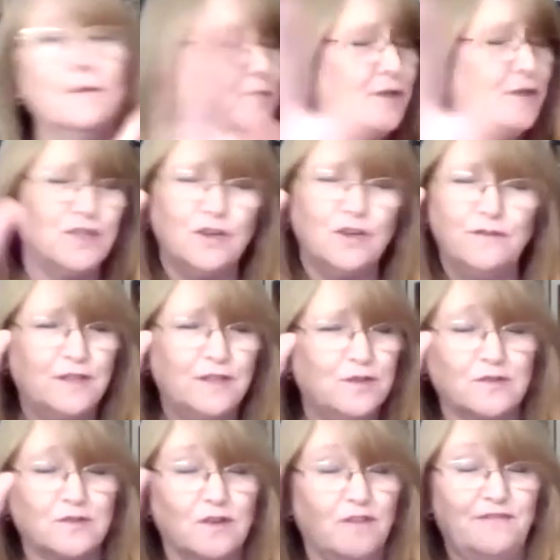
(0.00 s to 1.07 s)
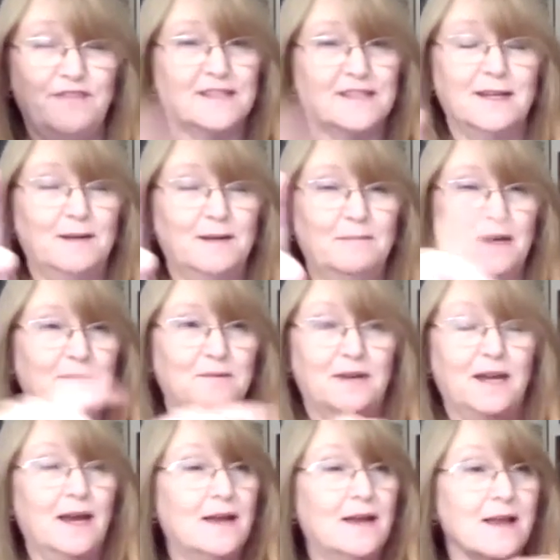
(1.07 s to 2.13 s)
the two videos are fascinating by the
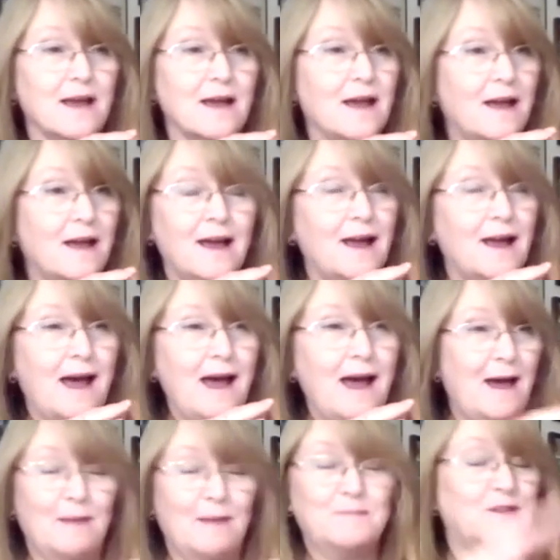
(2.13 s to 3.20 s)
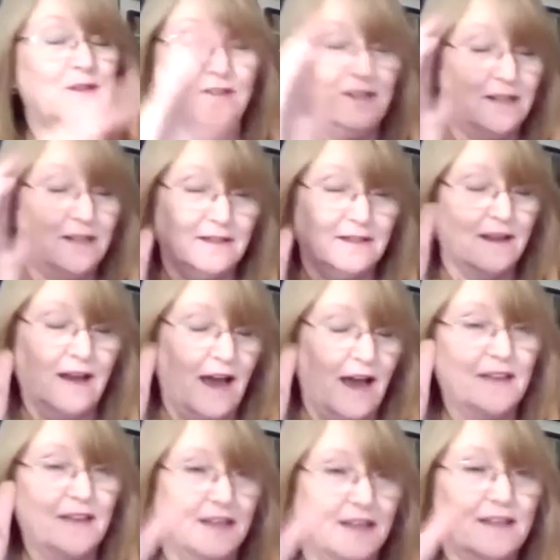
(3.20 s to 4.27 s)
way and that absolutely I
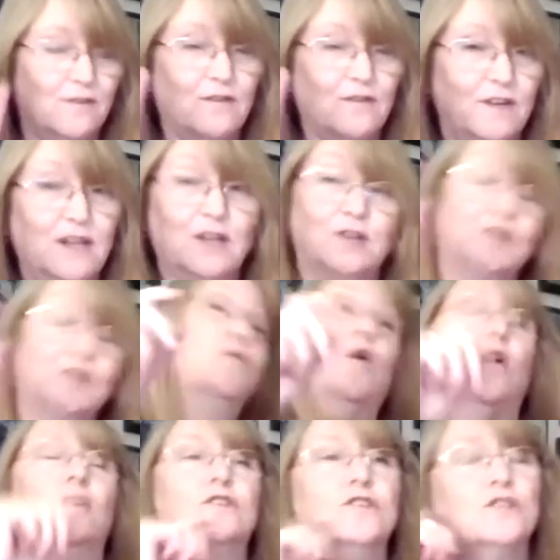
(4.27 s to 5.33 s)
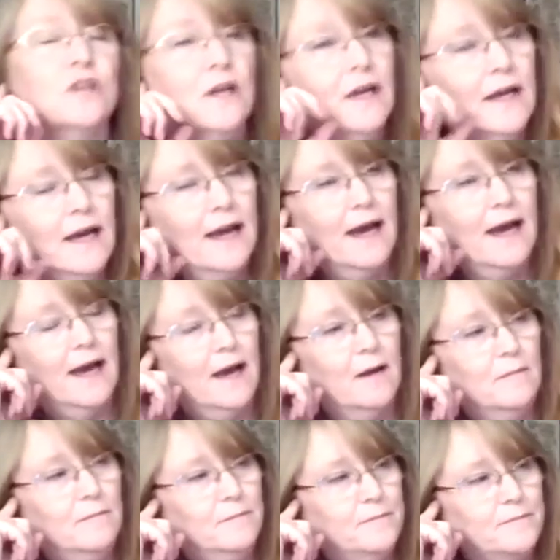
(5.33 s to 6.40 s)
think they're a really good watch
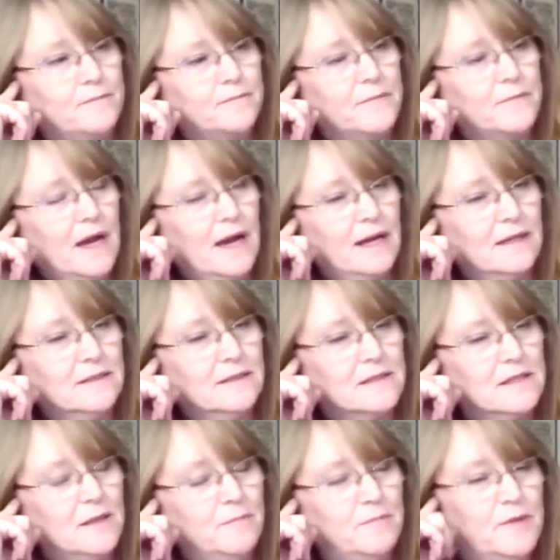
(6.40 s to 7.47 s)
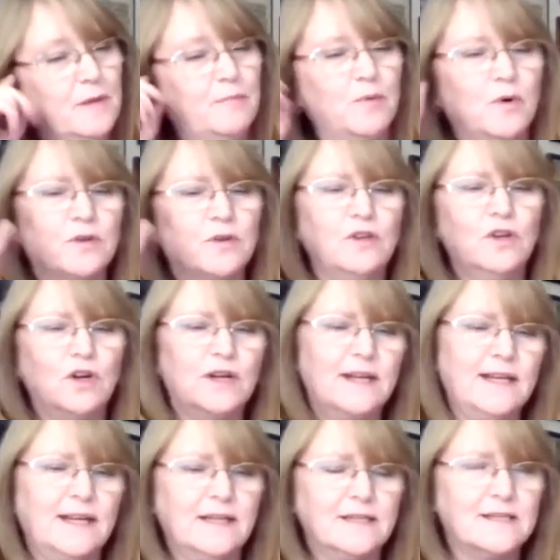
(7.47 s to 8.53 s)
um, and they, they both look at
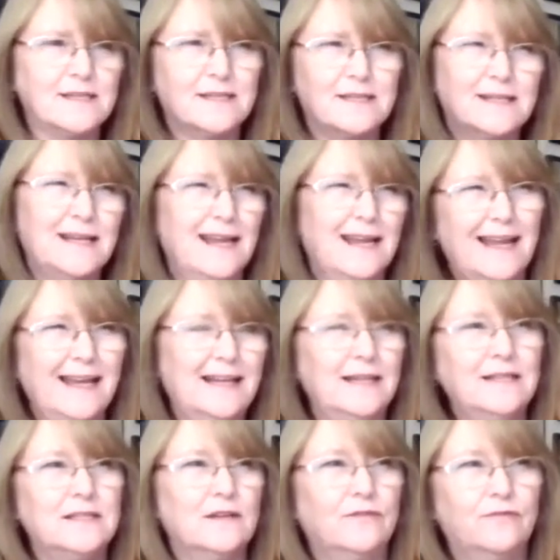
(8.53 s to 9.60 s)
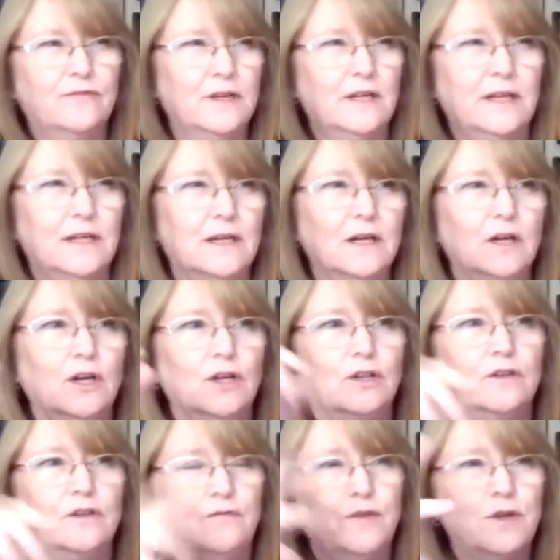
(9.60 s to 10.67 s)
it slightly differently
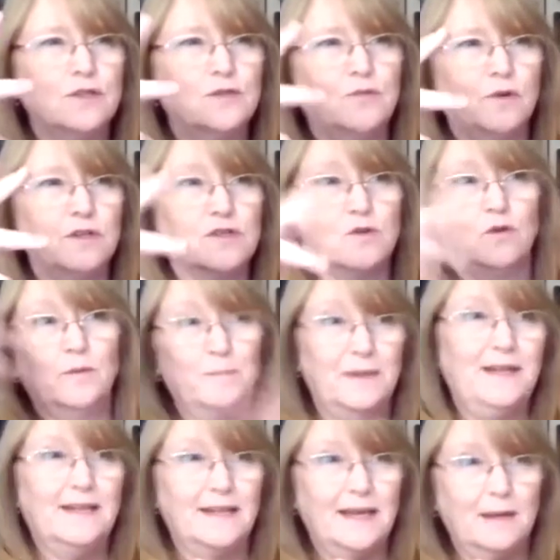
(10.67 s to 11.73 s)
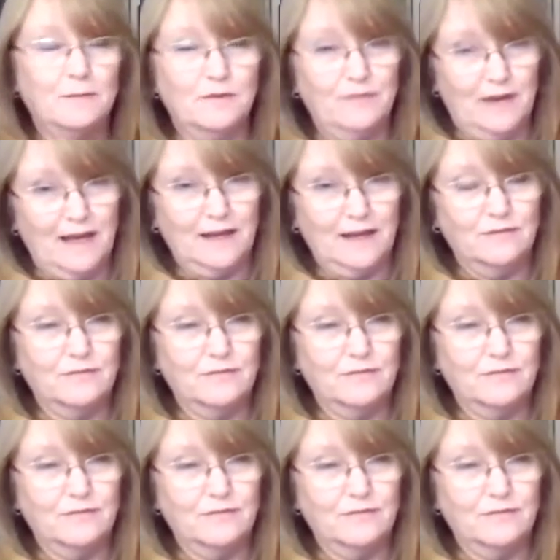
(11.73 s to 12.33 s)
the first one is called playing the game of life